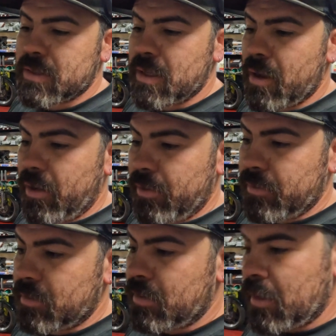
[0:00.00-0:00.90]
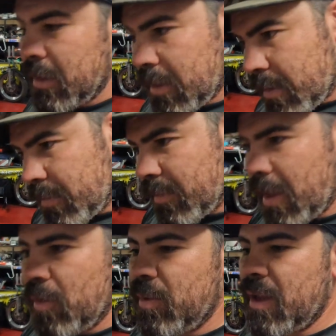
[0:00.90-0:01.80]
So
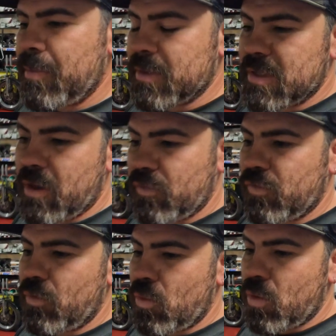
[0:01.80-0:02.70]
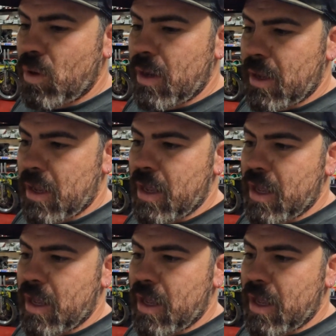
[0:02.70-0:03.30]
that'll be episode 4.